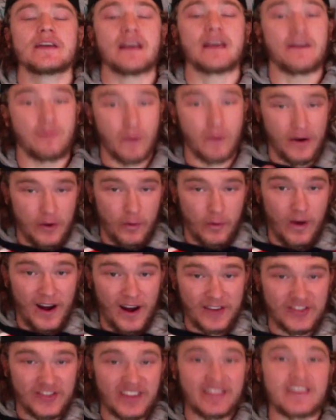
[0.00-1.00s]
when you're
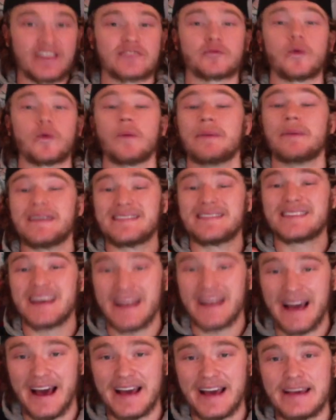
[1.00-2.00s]
watching this will be
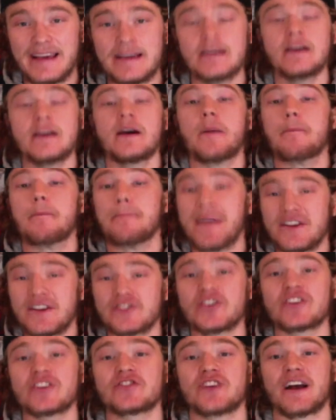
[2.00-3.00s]
today. Make
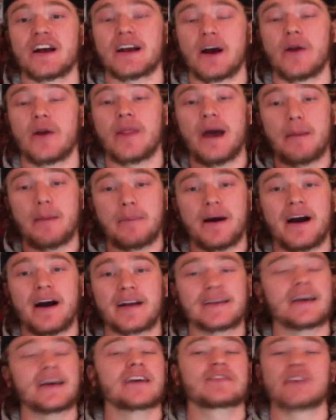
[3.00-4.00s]
sure to check out that
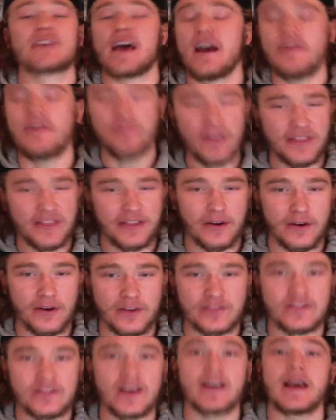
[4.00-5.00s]
podcast every
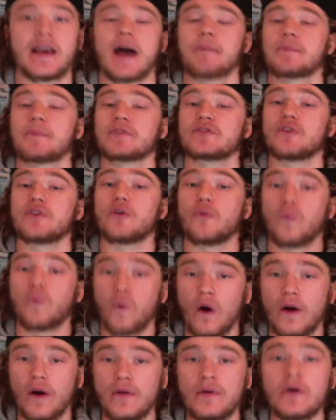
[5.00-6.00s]
Thursday. Episode
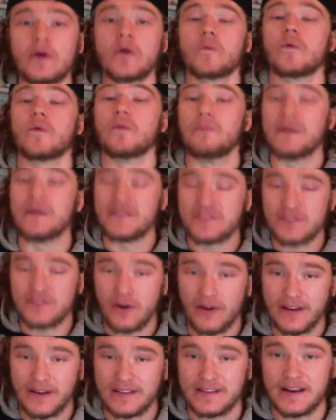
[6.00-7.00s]
1 will be
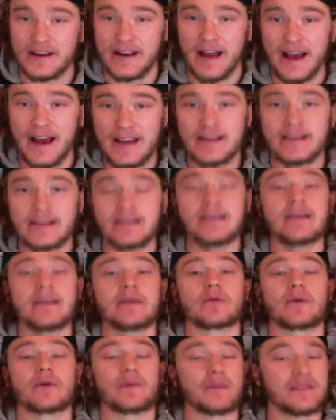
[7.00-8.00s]
starting tonight.
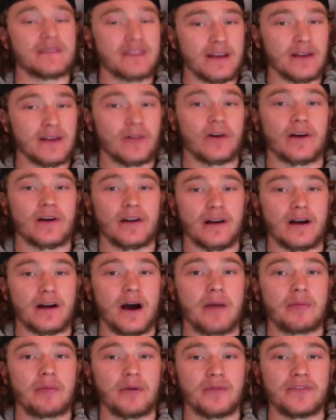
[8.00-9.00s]
We're going to be taking a look at a
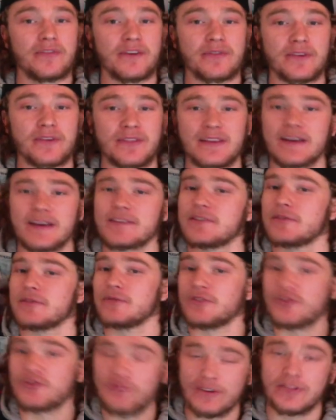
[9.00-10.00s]
couple of different things. The
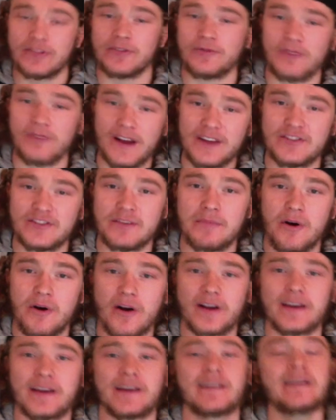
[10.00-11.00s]
restricted free agent
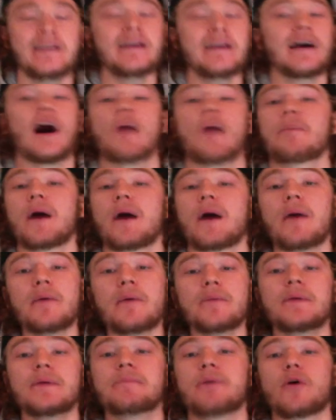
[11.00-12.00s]
market. I'll probably
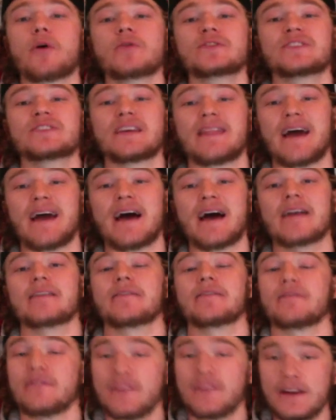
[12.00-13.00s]
be posting that
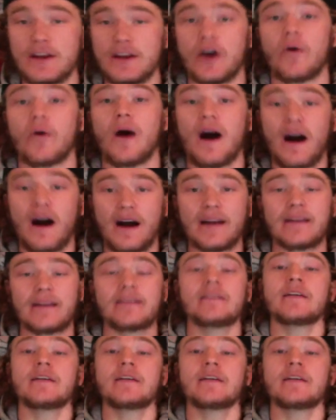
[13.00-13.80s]
video on